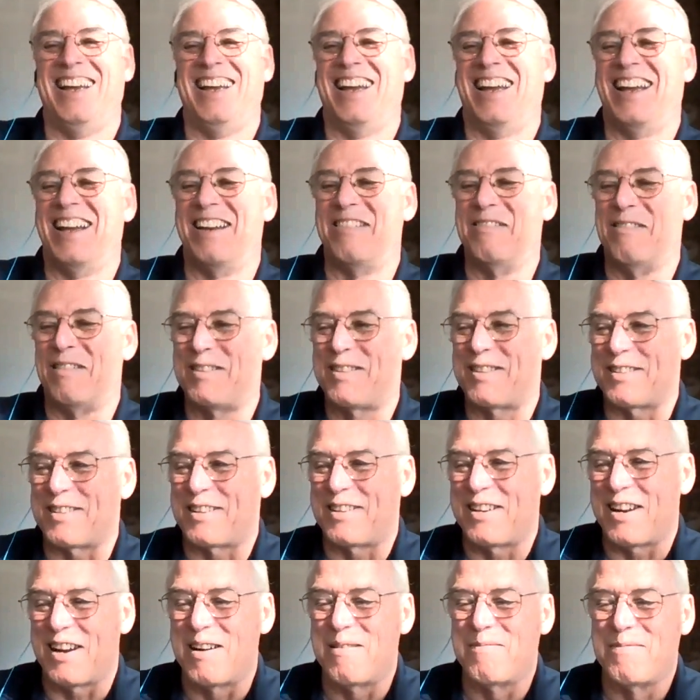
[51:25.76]
And once the
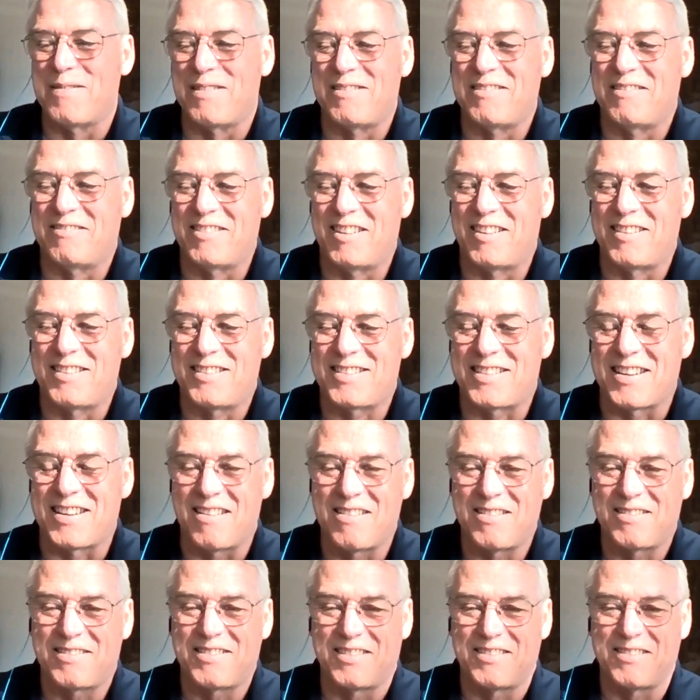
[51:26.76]
karma runs
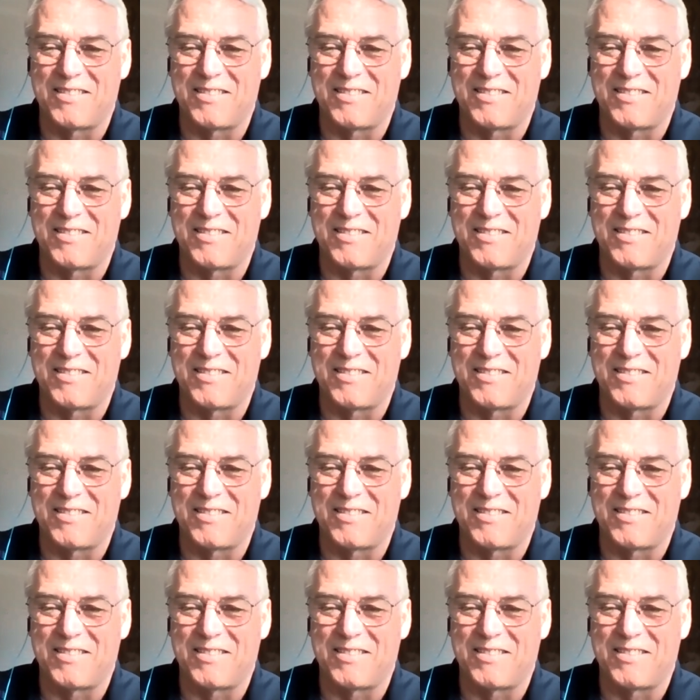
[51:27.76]
out,